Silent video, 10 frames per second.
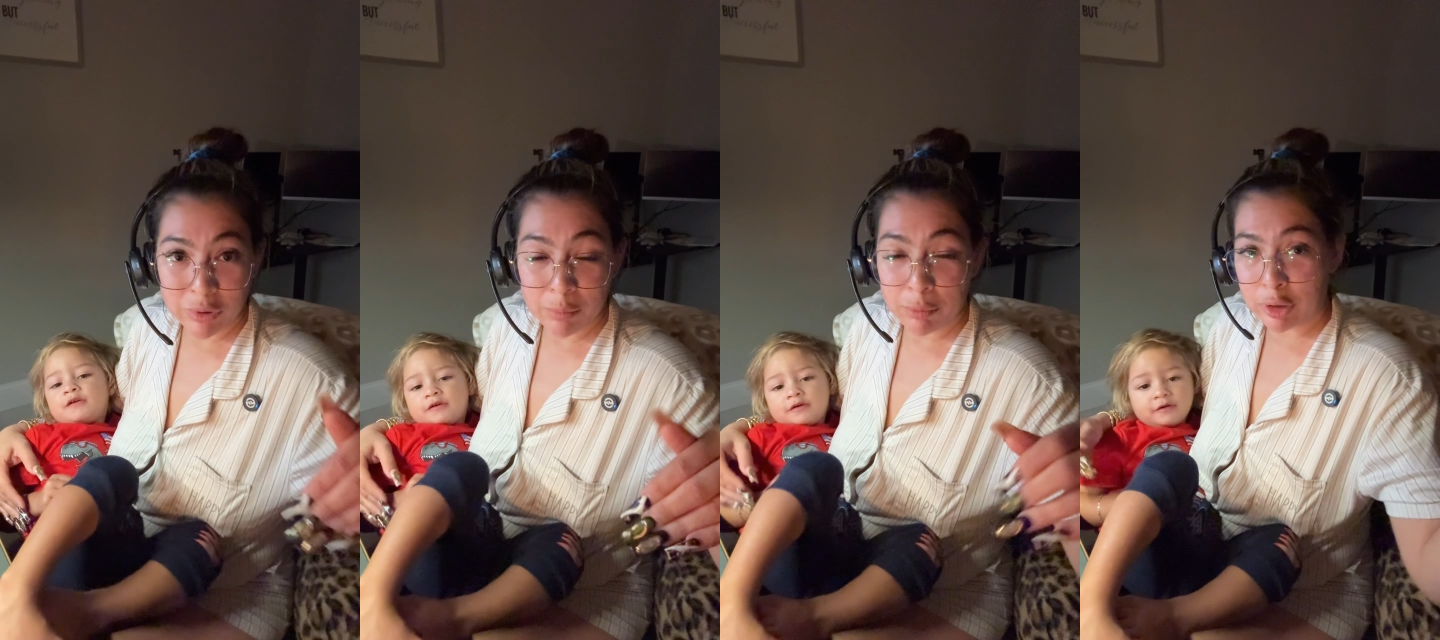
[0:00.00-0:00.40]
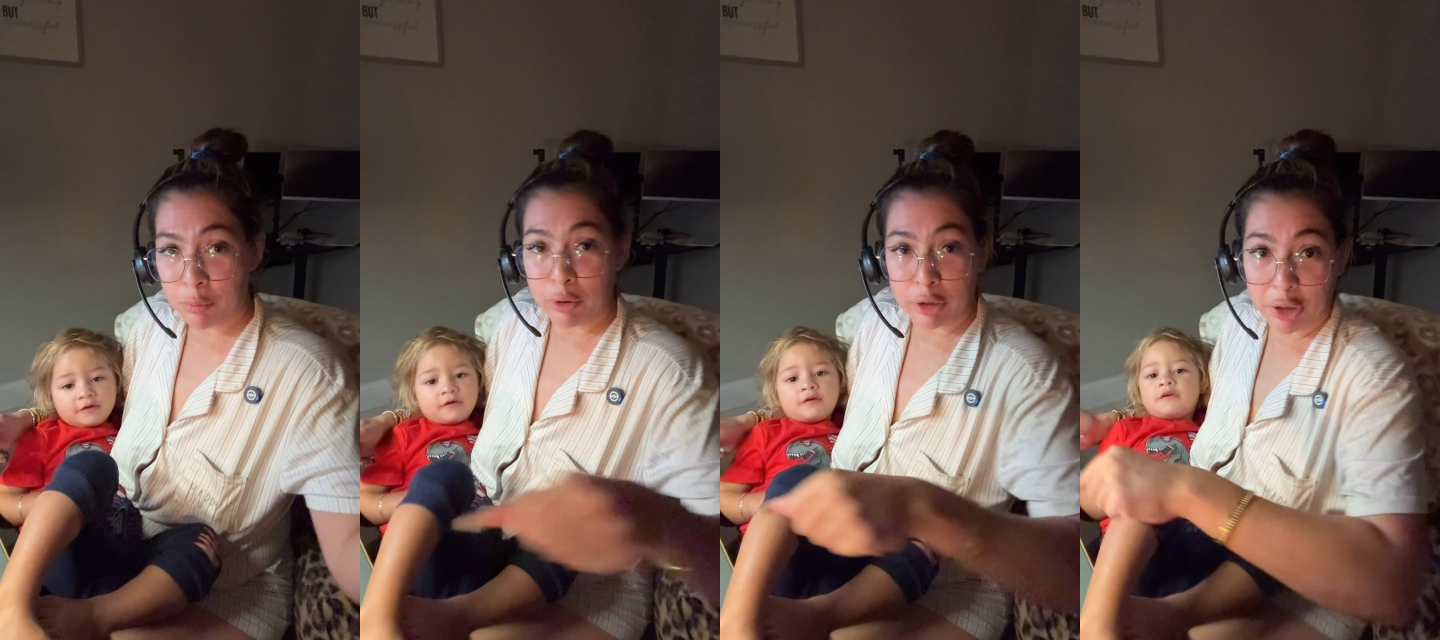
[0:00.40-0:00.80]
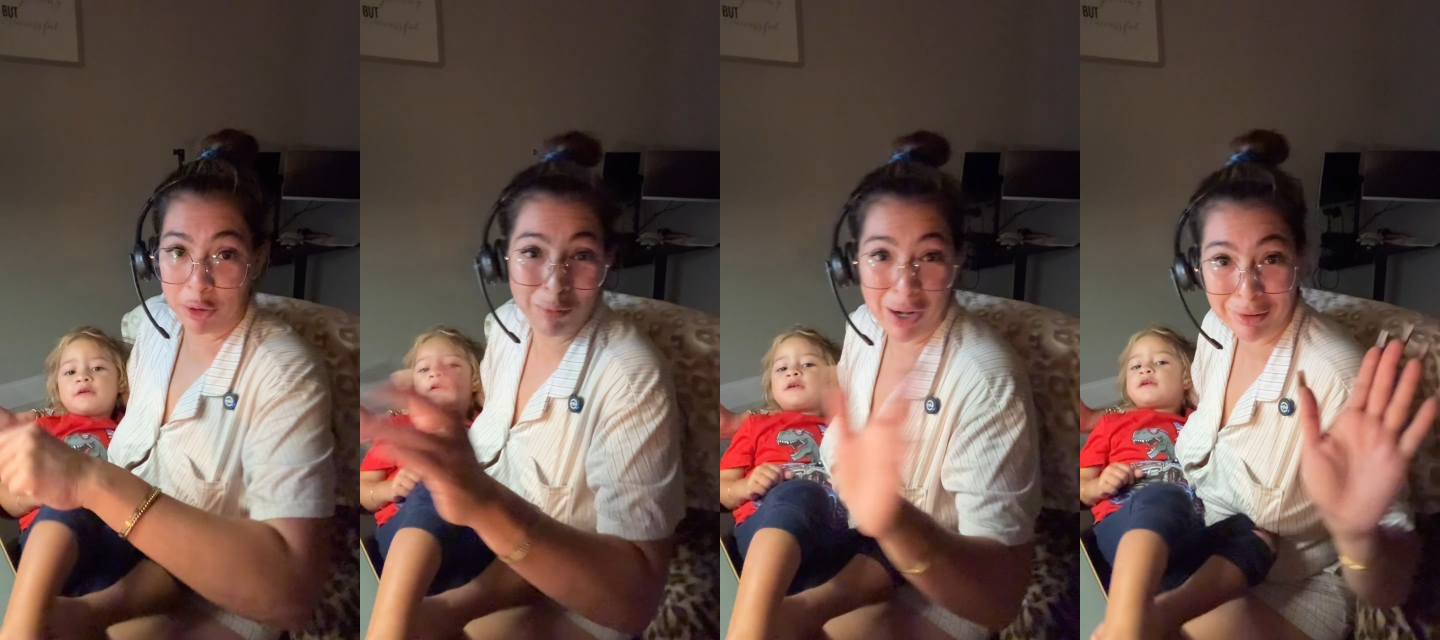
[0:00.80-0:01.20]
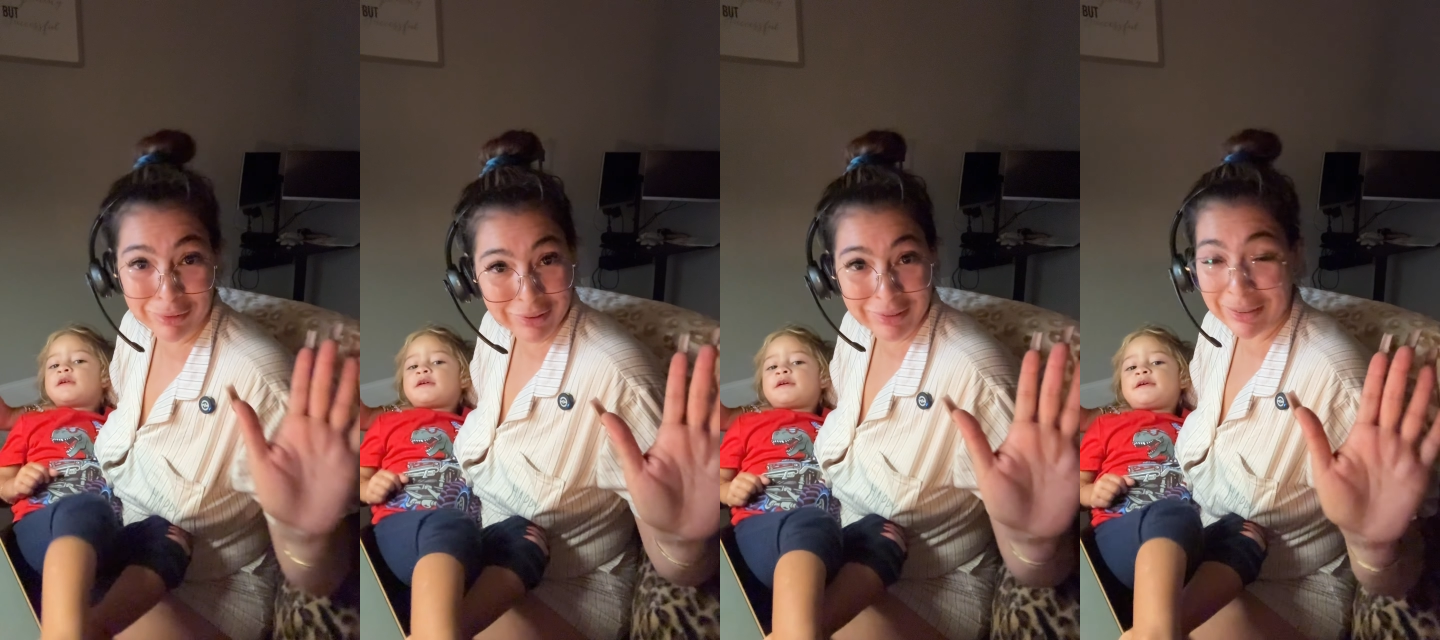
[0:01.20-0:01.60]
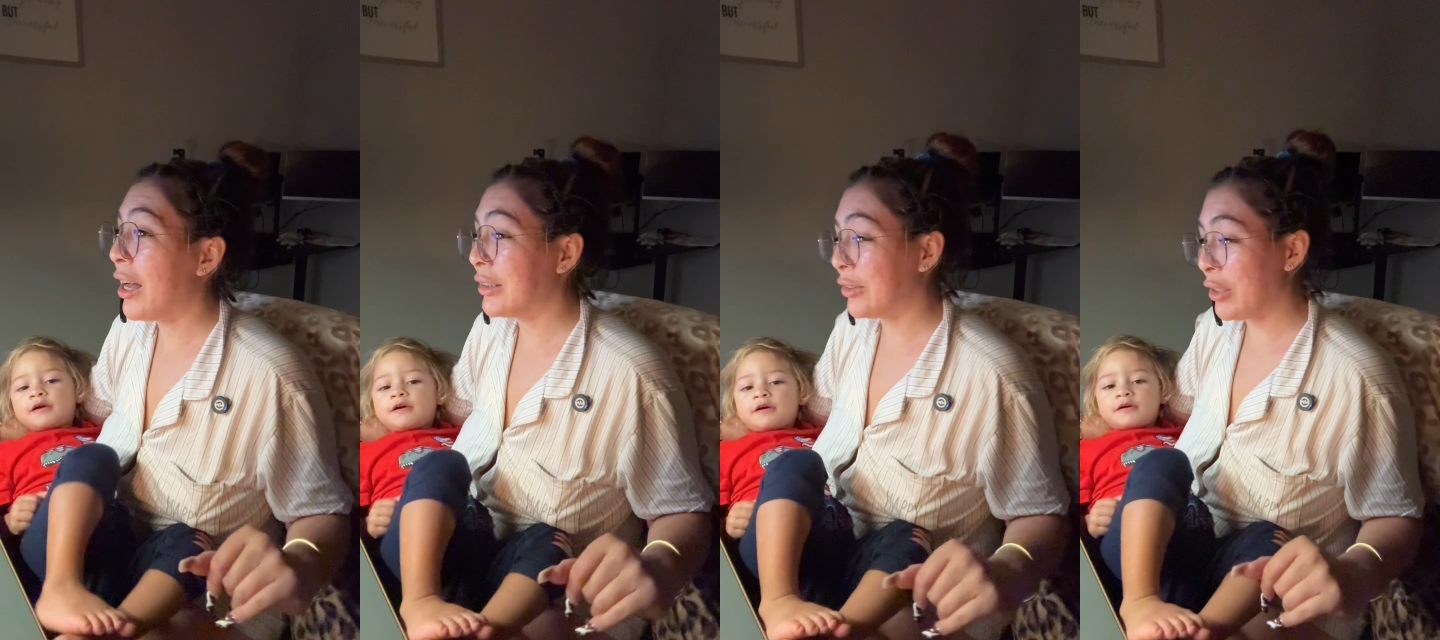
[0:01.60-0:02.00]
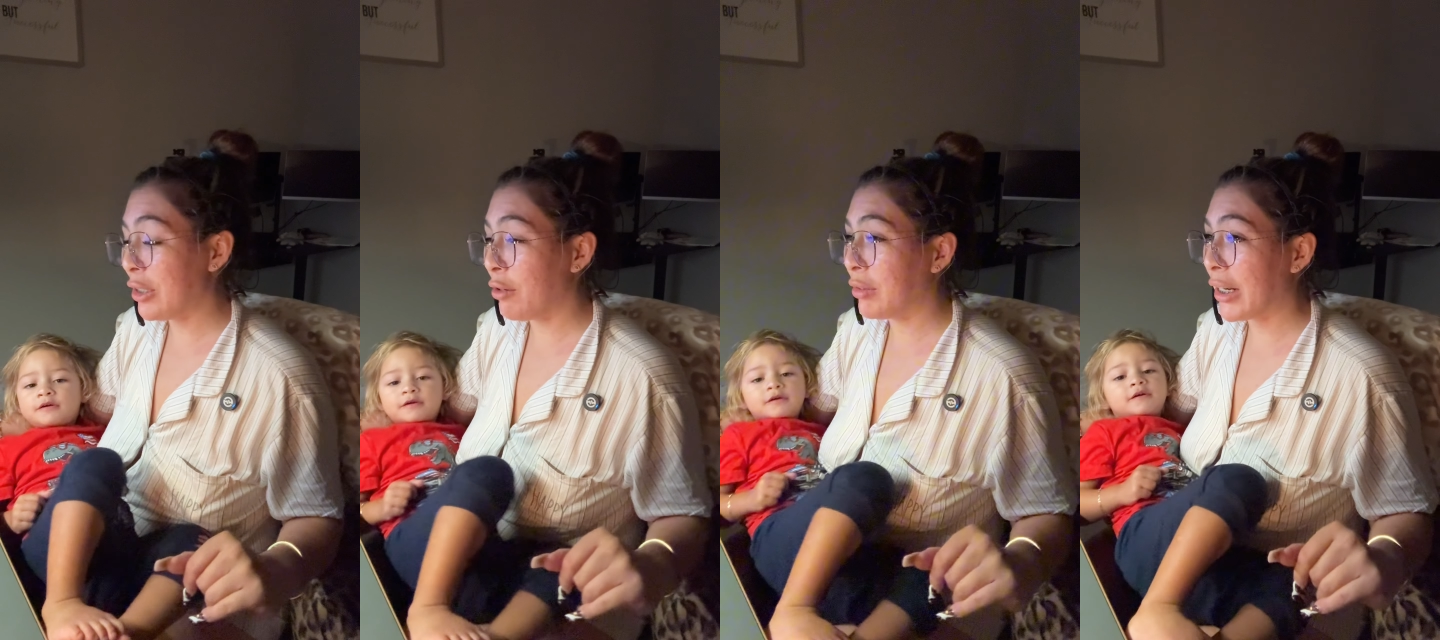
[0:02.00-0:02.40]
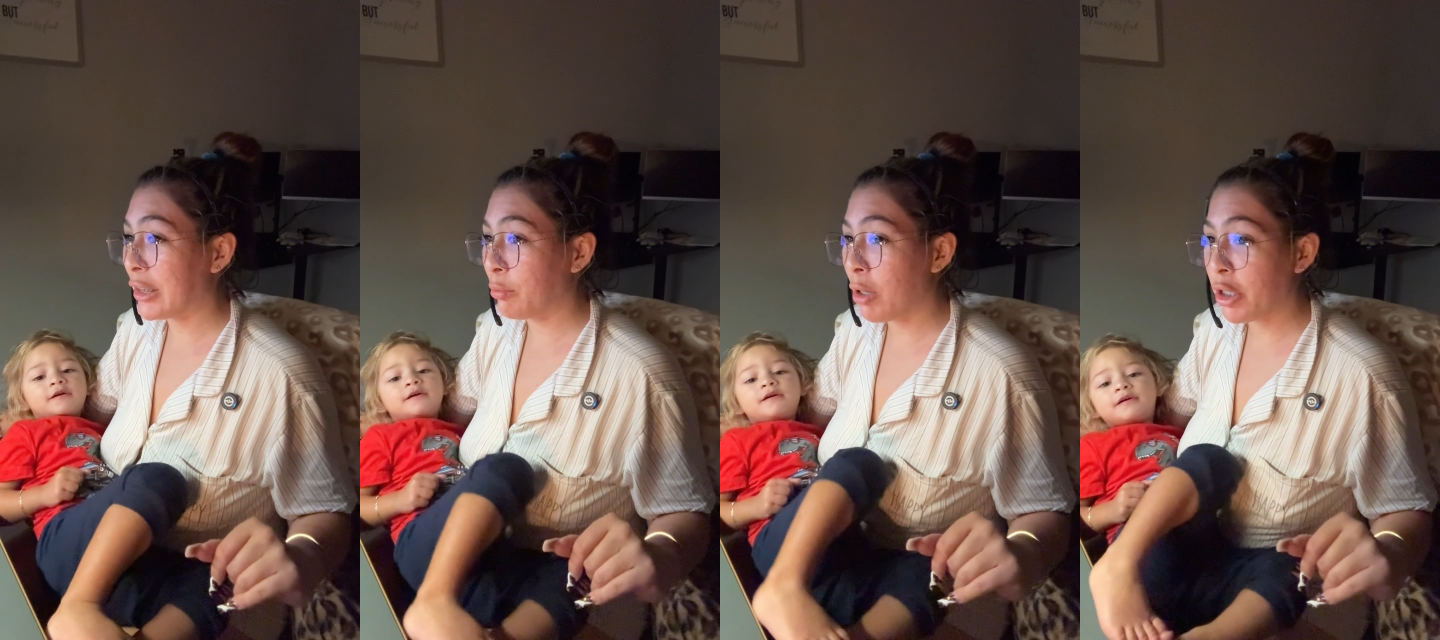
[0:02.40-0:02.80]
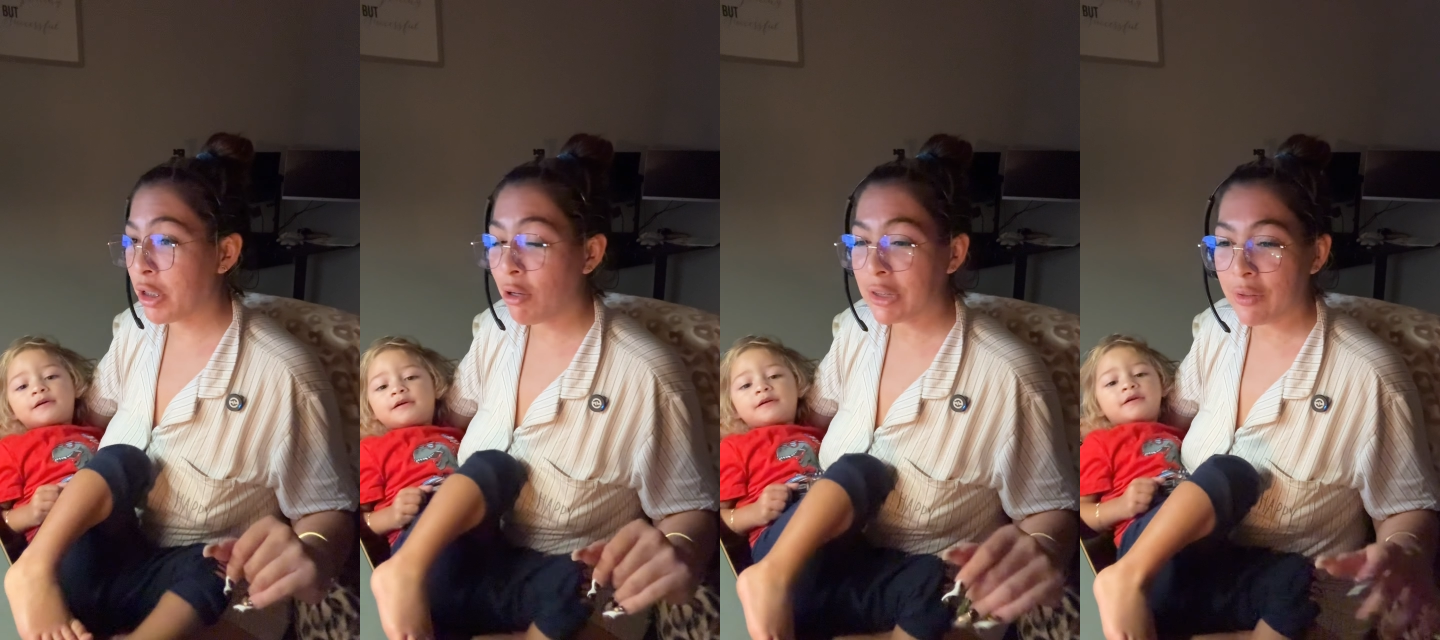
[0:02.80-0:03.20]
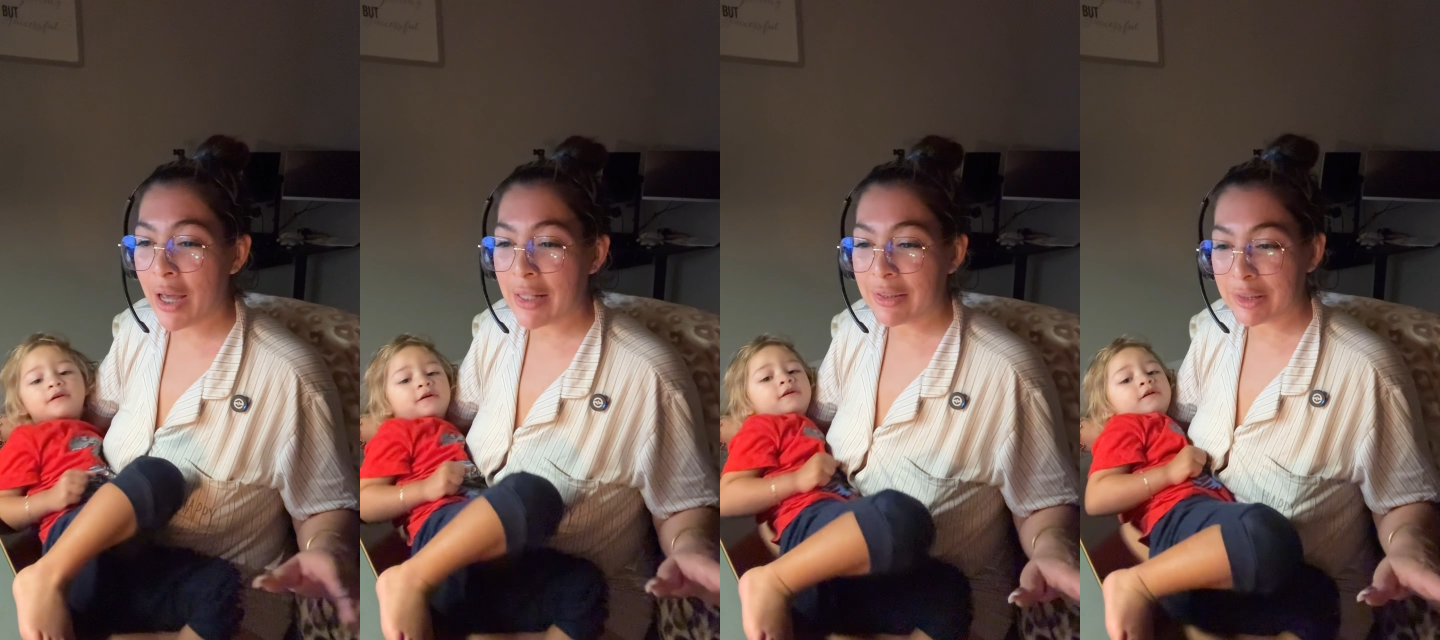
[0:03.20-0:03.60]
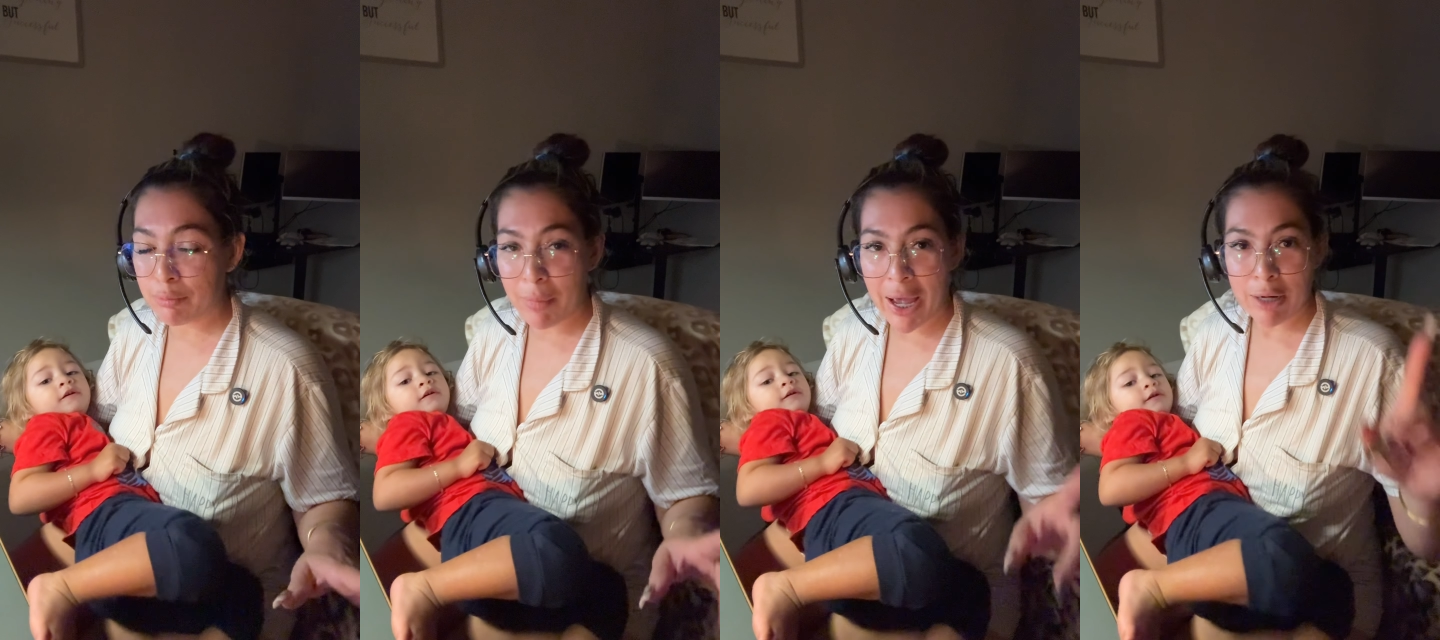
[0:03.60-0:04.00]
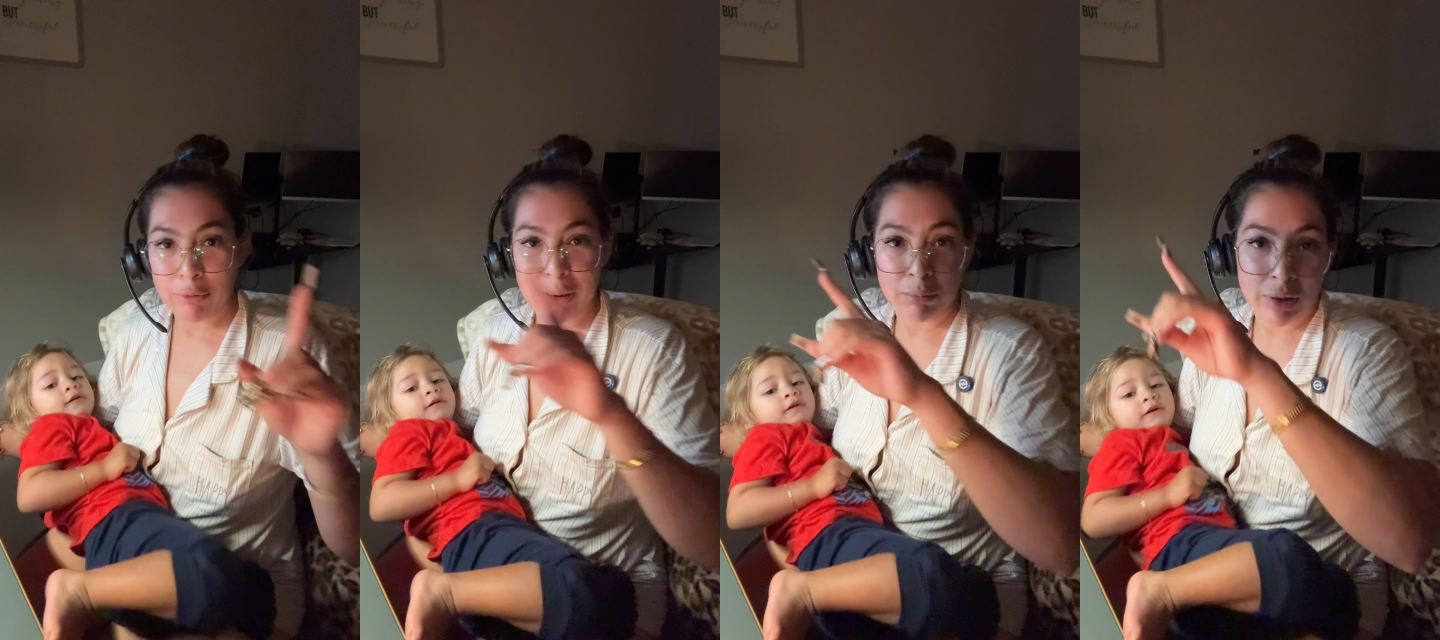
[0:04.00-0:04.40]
it, but to push it around. So he loved that as well. He also had this mat, which I'm